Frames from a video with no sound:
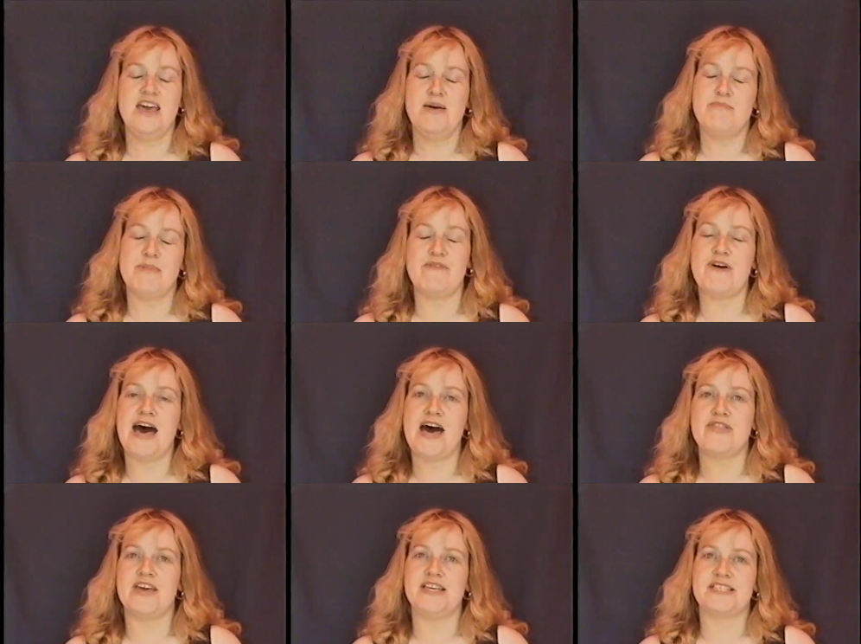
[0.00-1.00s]
My
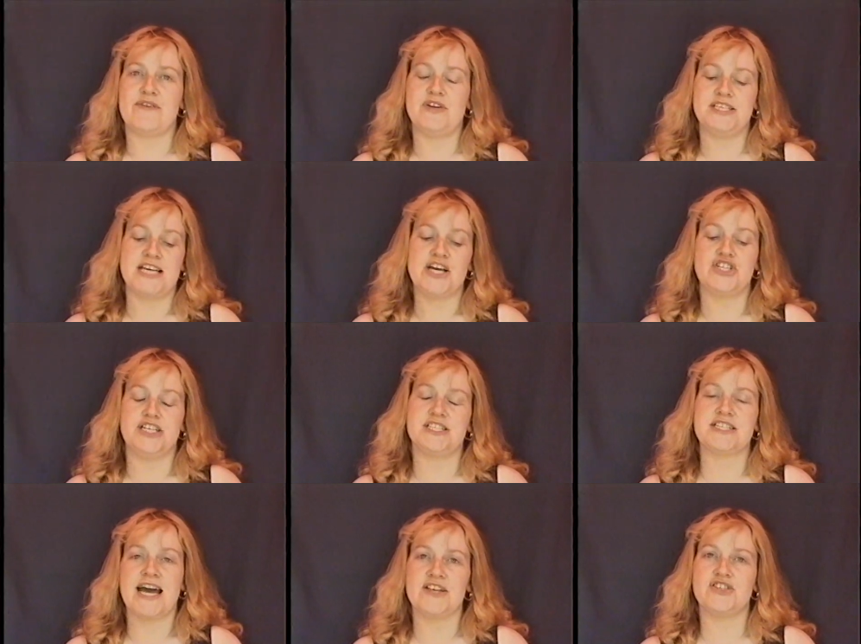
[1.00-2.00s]
father is having his ashes
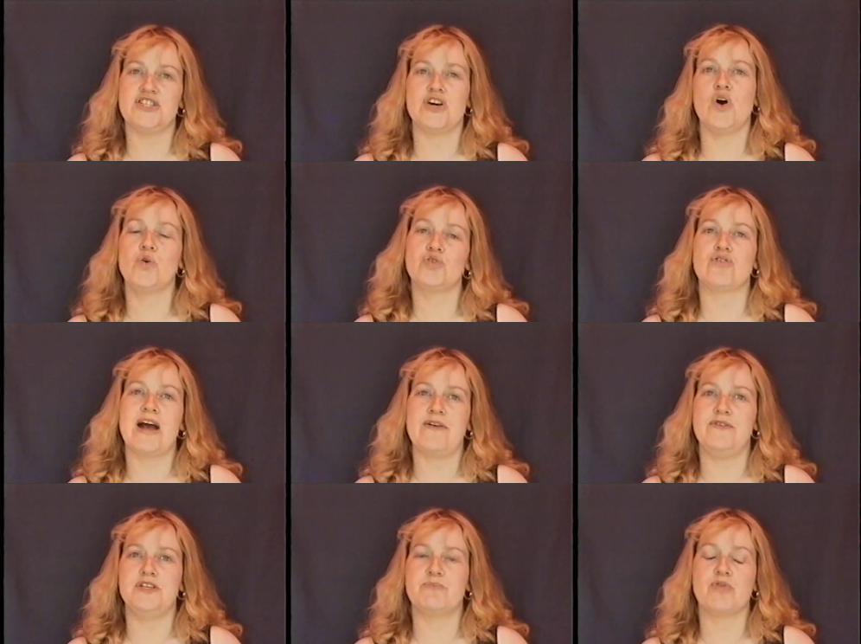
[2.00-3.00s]
scattered at Old
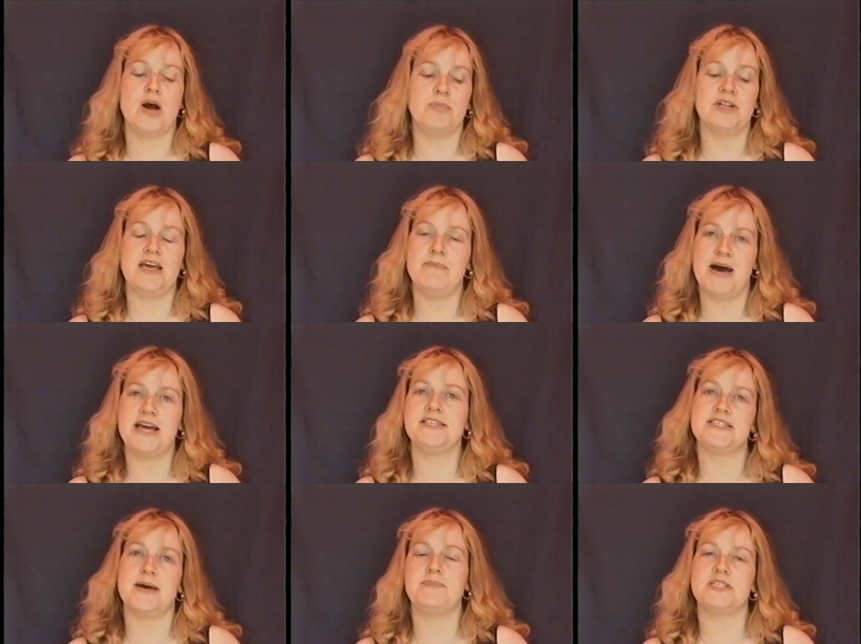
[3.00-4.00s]
Trafford probably by
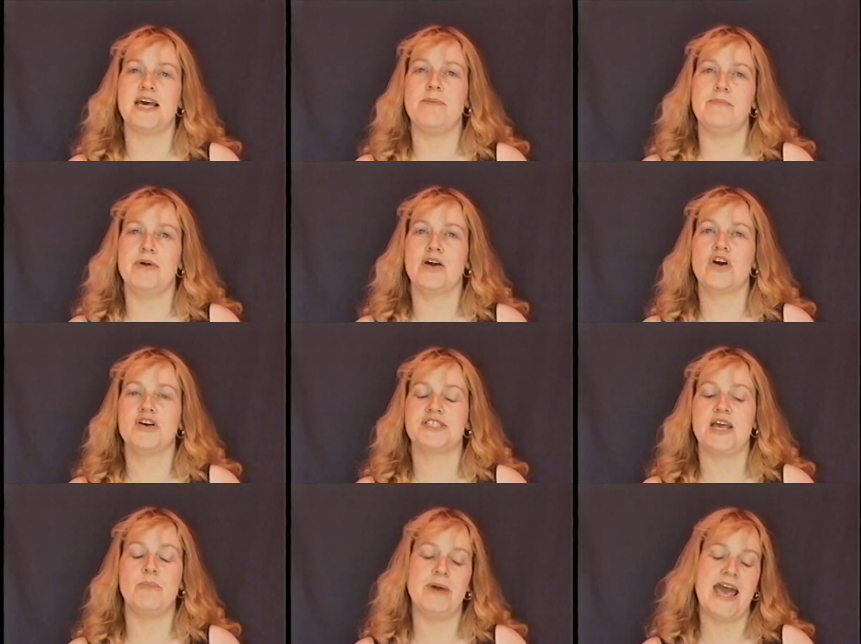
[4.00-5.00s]
September
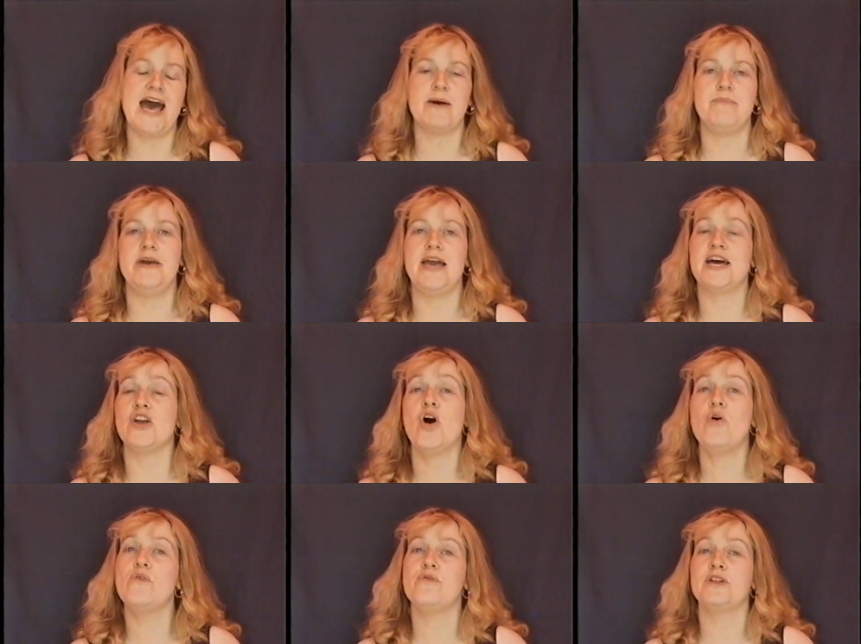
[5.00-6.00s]
because he'll be happy and
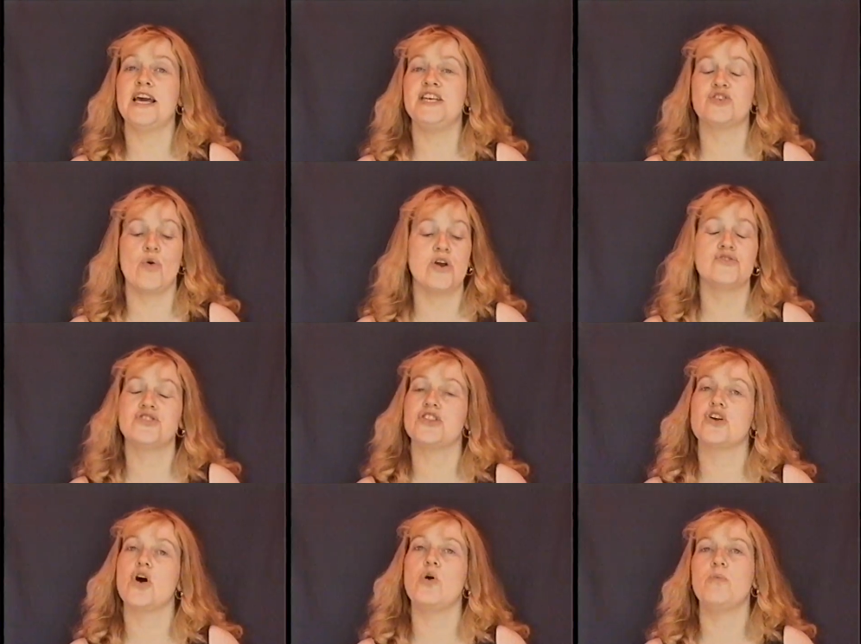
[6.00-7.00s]
hopefully he's going under
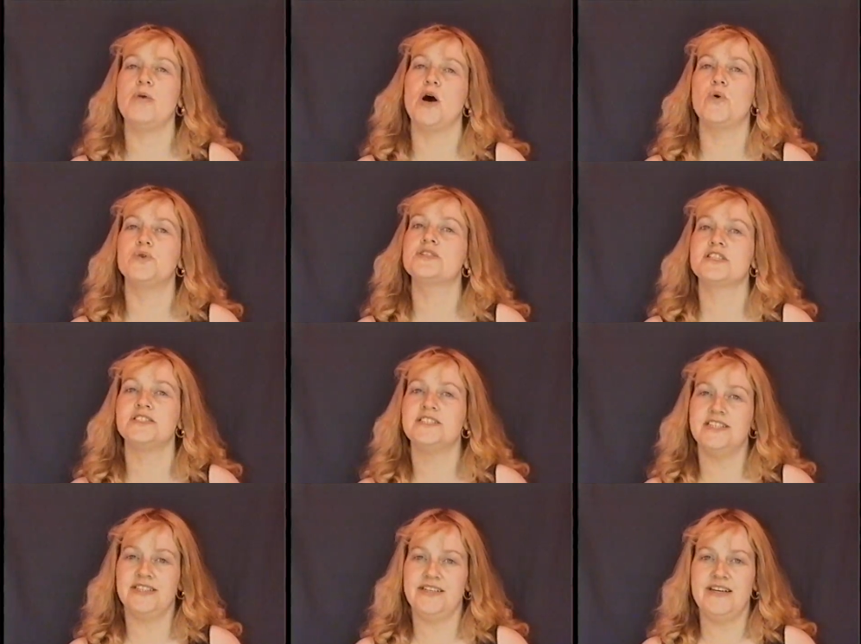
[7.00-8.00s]
the goalpost
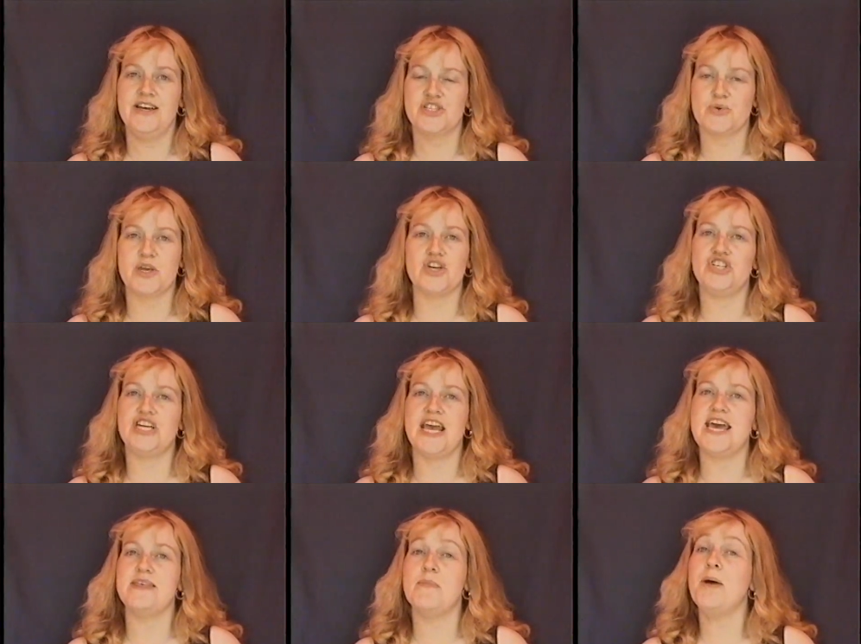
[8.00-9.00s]
so we can
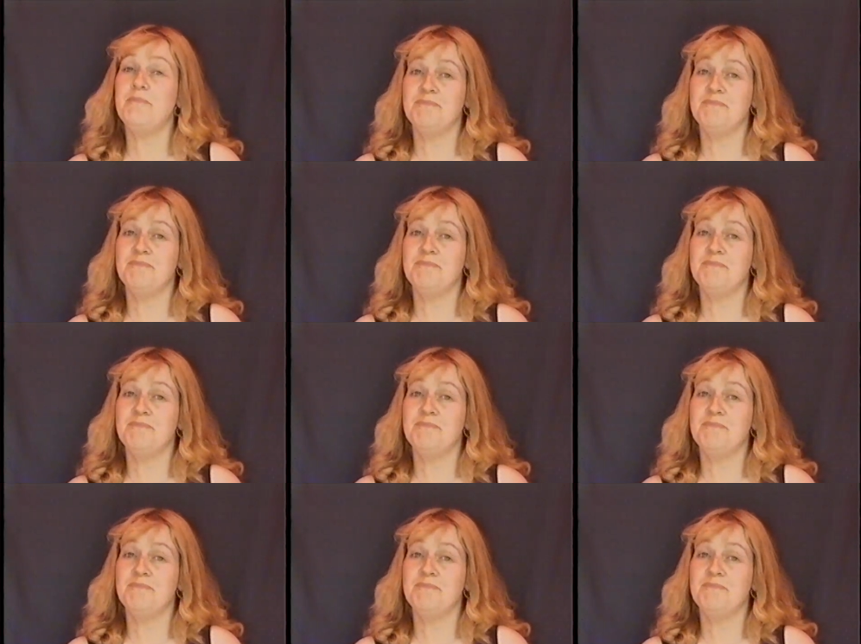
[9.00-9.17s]
cheer them on.